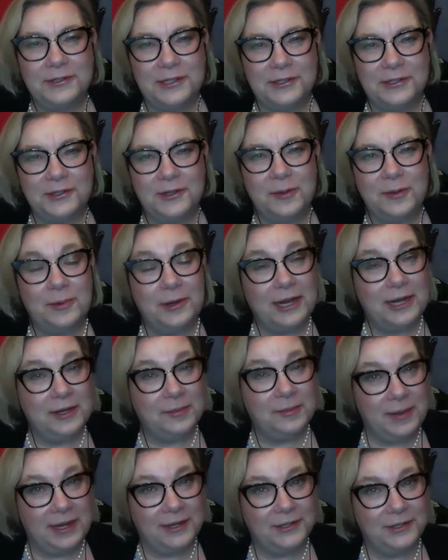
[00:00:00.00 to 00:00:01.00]
Senior Digital
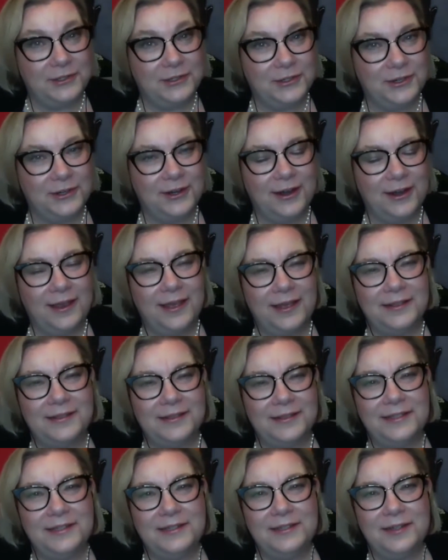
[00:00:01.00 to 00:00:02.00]
Product Manager
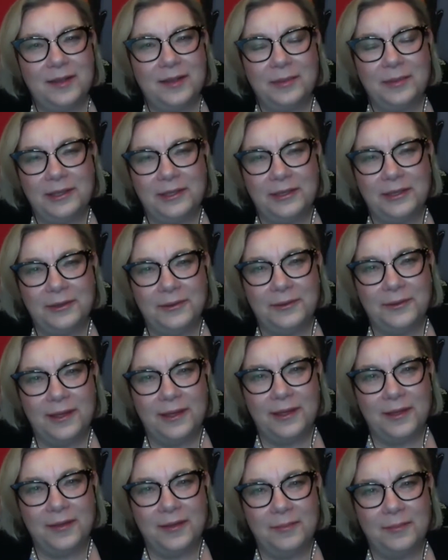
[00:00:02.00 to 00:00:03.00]
at
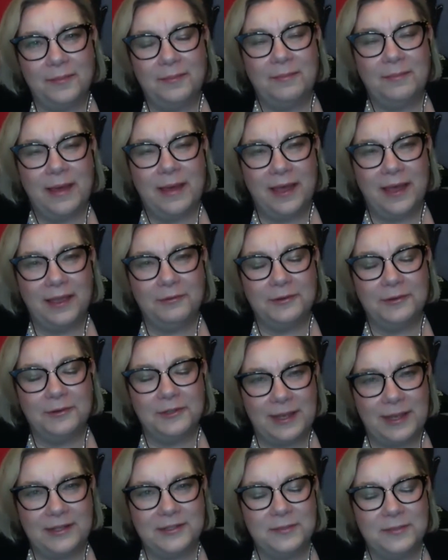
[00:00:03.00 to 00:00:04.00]
CDW. My
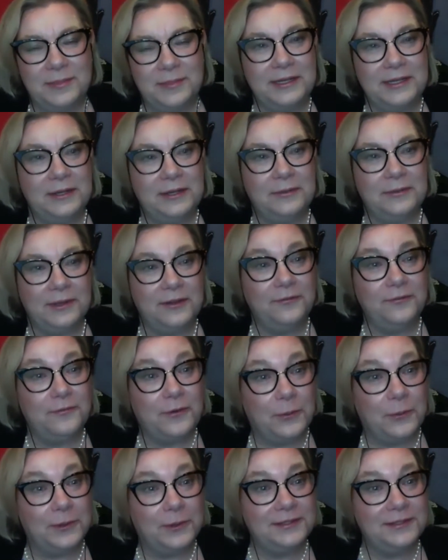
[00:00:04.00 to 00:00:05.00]
responsibility
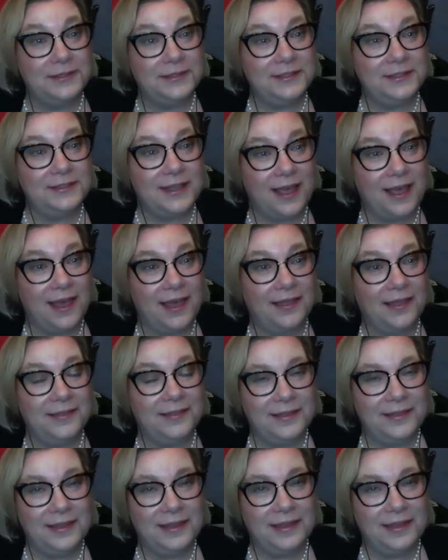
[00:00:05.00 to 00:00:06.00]
really focuses
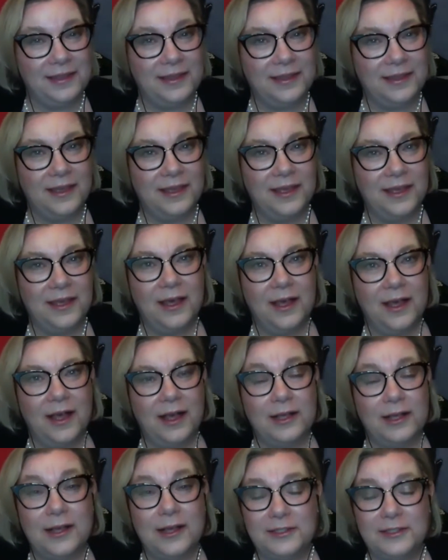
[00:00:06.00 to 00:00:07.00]
on the
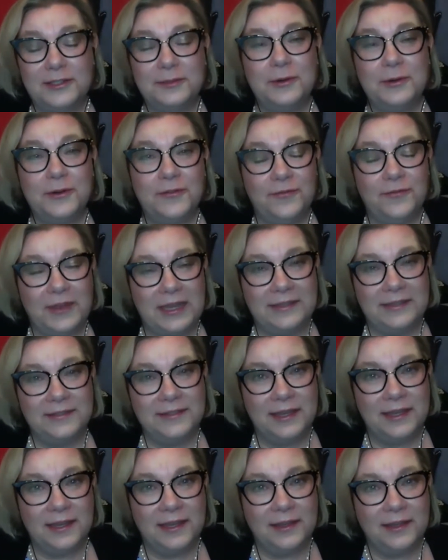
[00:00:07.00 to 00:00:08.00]

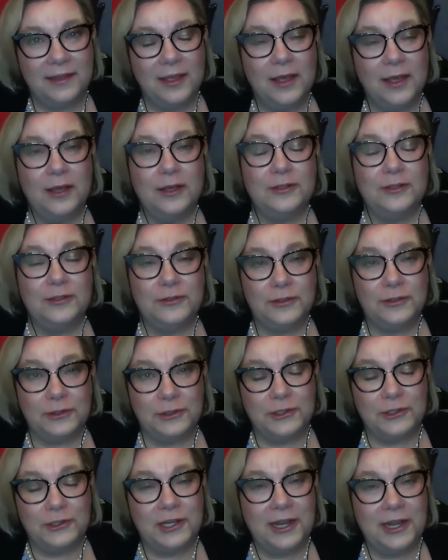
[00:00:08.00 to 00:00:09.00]
customer-facing
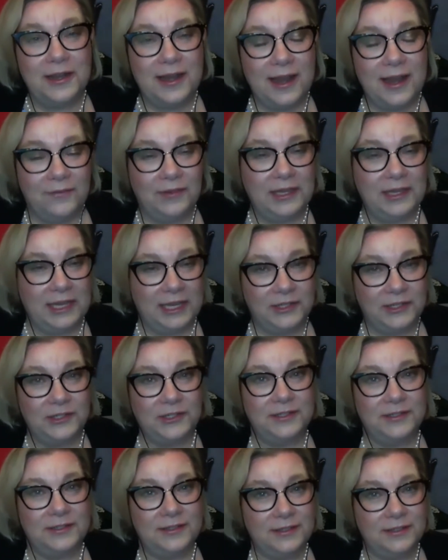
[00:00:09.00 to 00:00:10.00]
search and
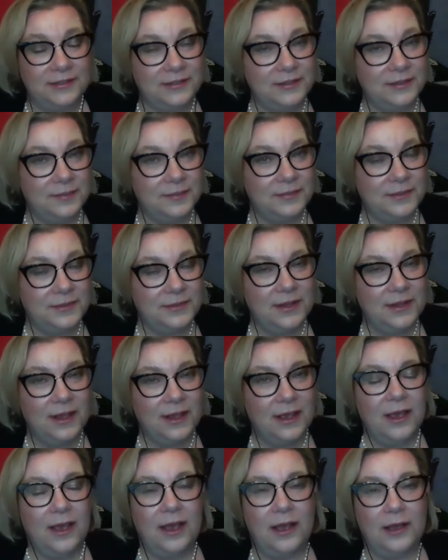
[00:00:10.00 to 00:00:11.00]
navigation systems
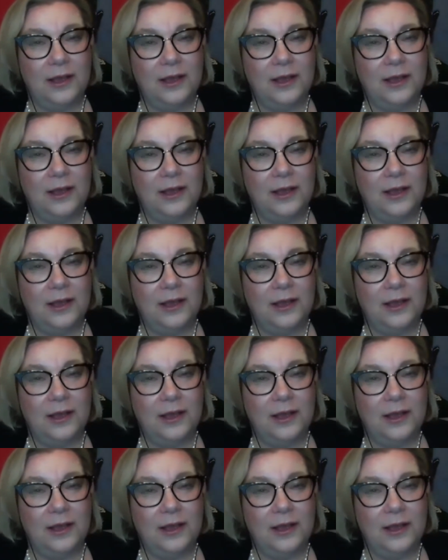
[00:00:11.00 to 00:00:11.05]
